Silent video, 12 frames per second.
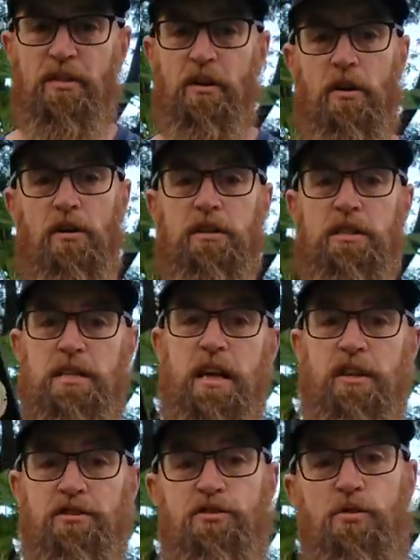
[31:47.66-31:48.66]
all this
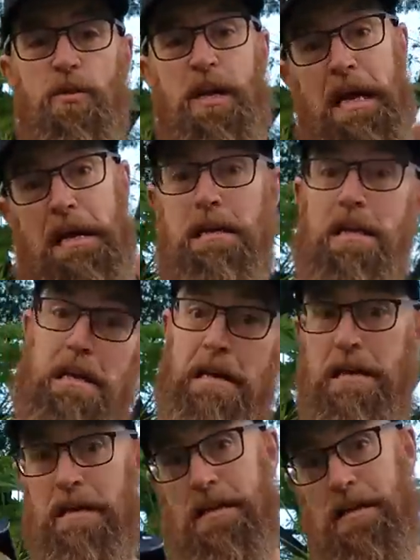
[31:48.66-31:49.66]
extra weight.
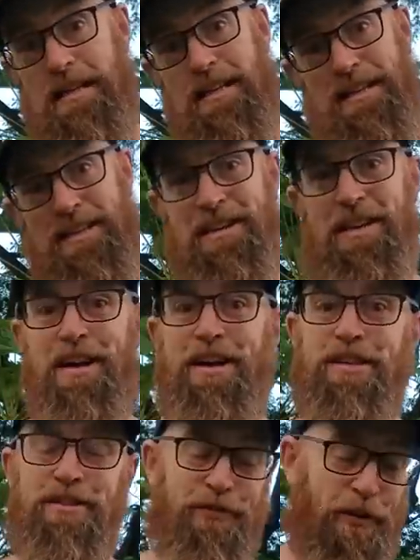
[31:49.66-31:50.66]

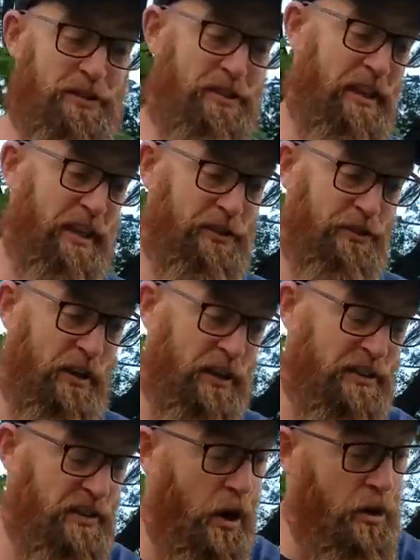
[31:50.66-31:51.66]
As far as
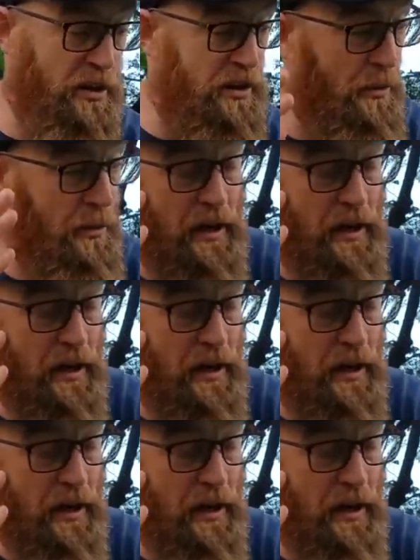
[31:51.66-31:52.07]
electronics, oh, you know what,